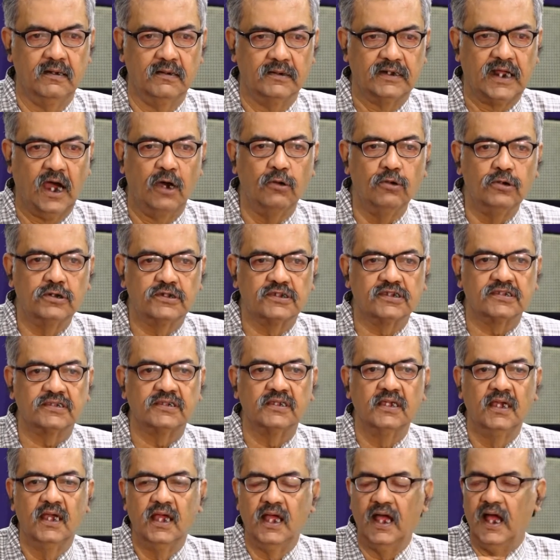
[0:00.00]
doubts
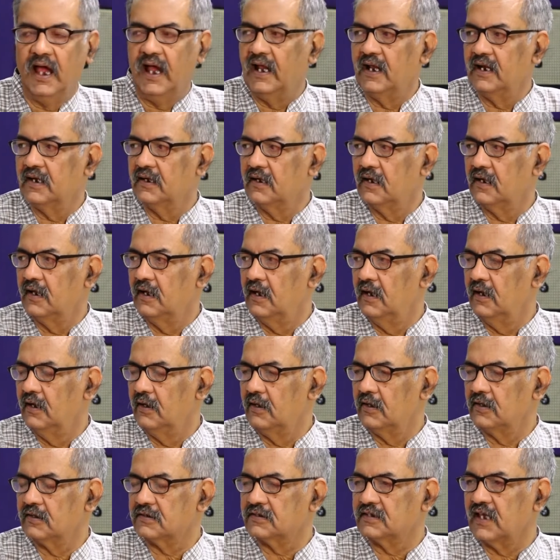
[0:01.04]
and
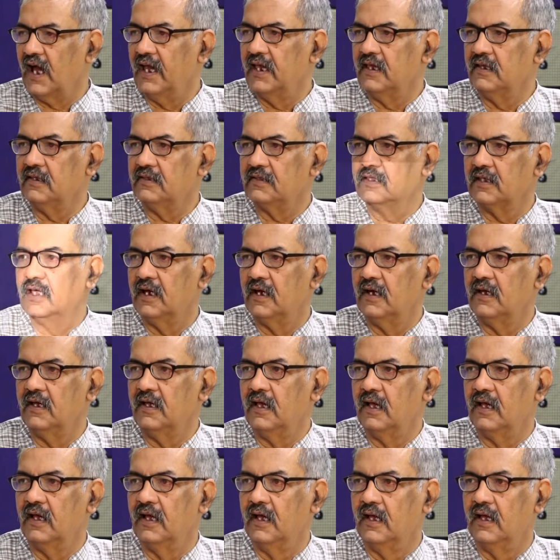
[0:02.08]
sign
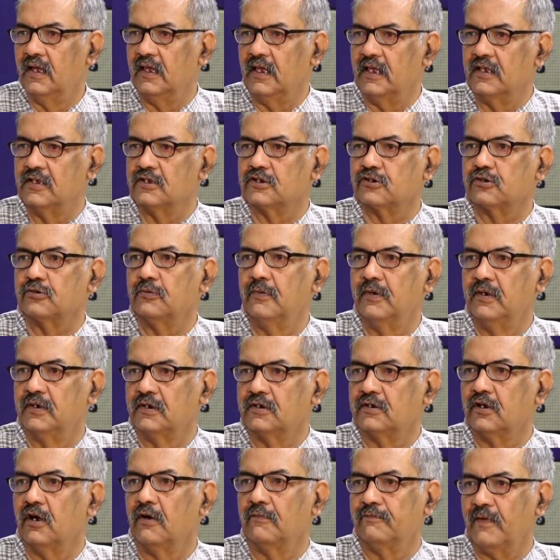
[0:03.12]
the
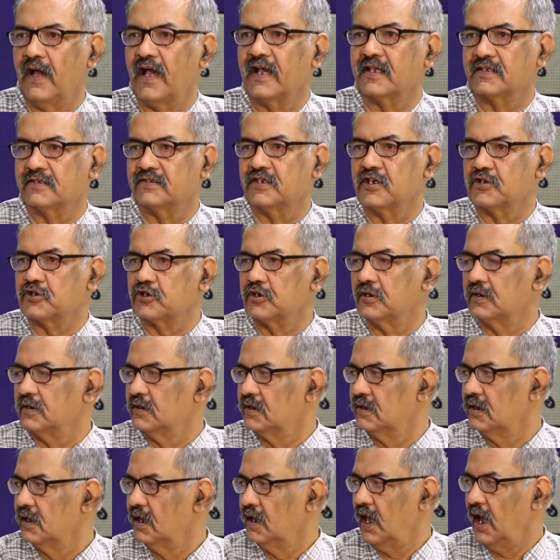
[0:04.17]
instrument of accession,
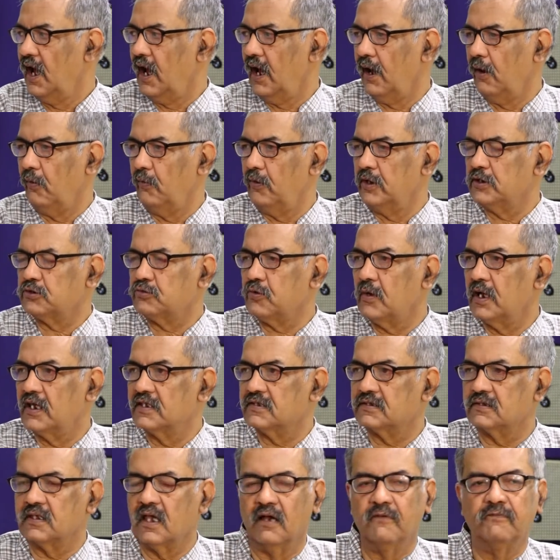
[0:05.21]
which
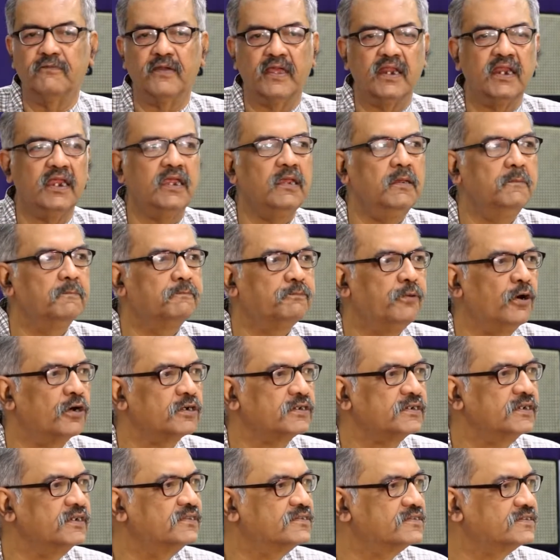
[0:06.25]
was a very
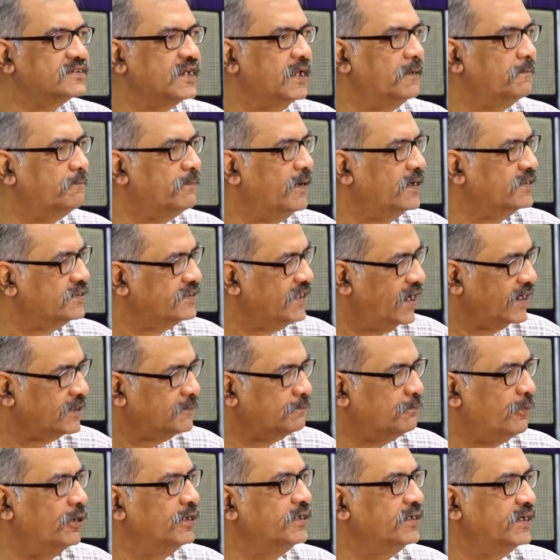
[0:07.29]
important step at
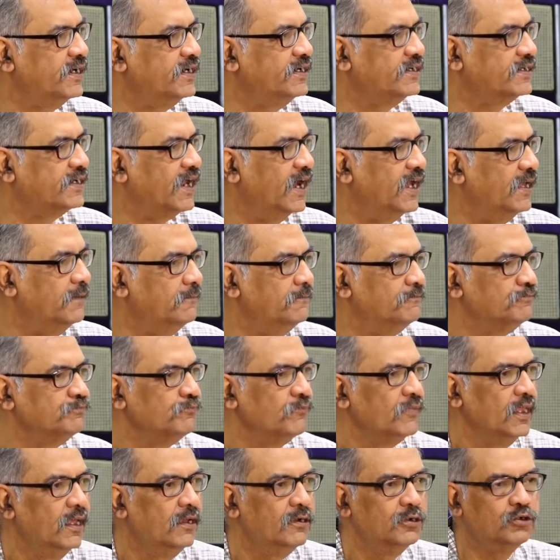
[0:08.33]
that point in time
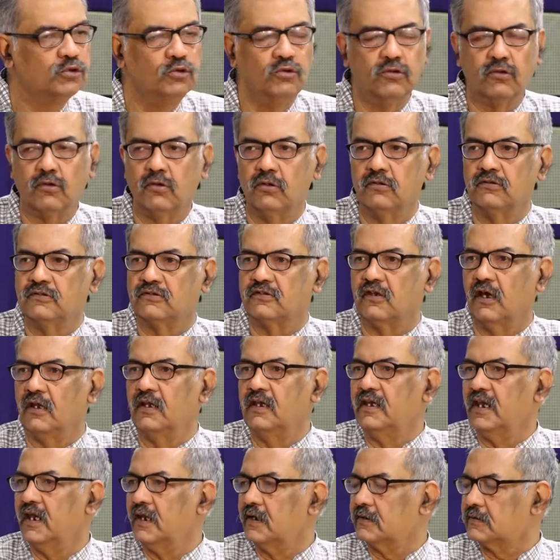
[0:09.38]
to
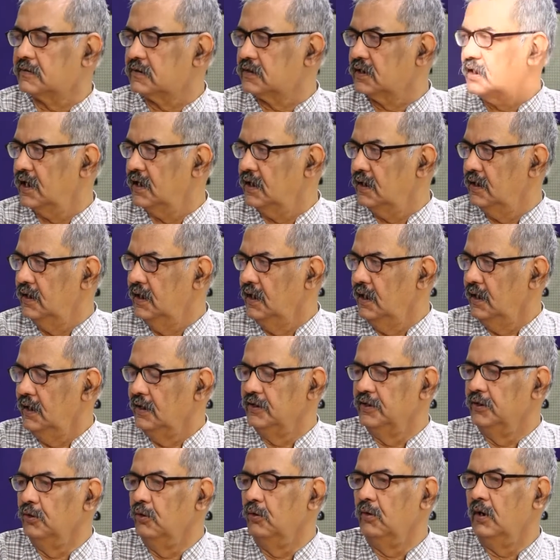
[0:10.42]
consolidate the
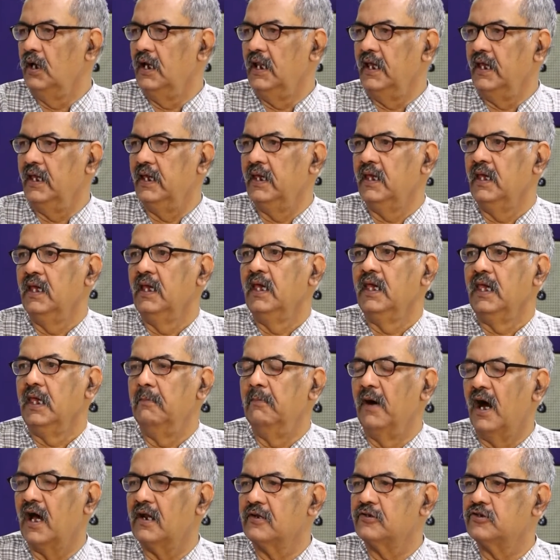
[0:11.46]
newly
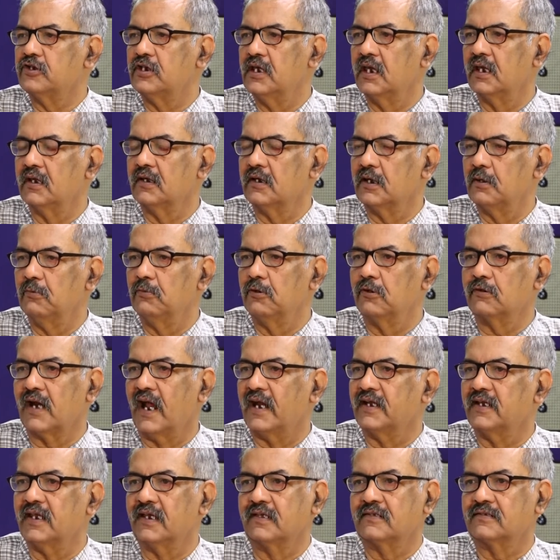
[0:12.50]
emerging
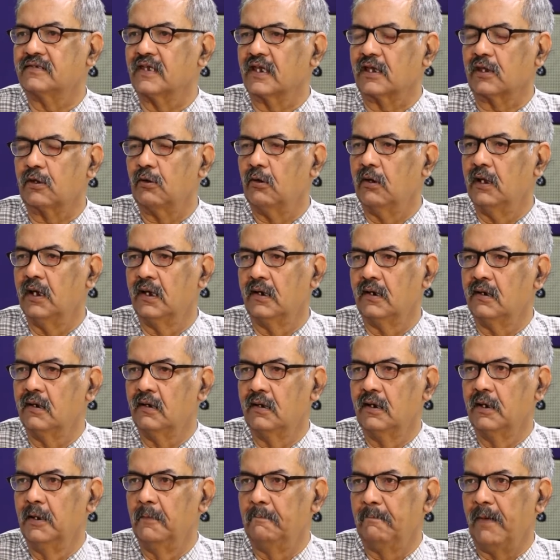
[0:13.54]
democratic secular
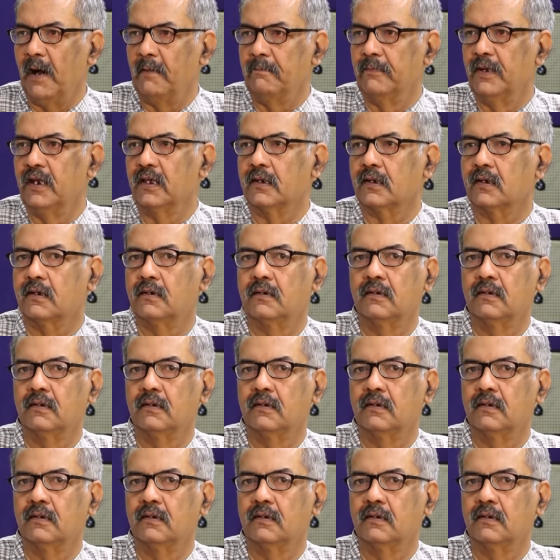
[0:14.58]
republic.